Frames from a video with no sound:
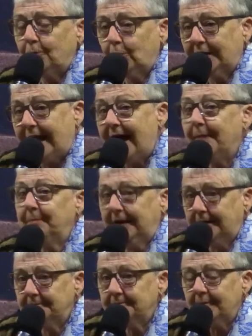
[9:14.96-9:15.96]
that were
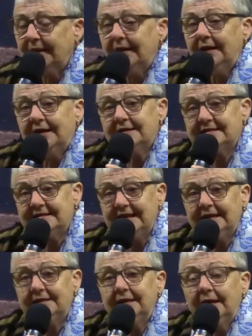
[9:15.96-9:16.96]
coming, it
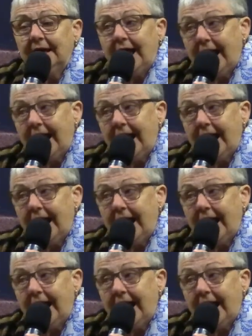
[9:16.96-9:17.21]
said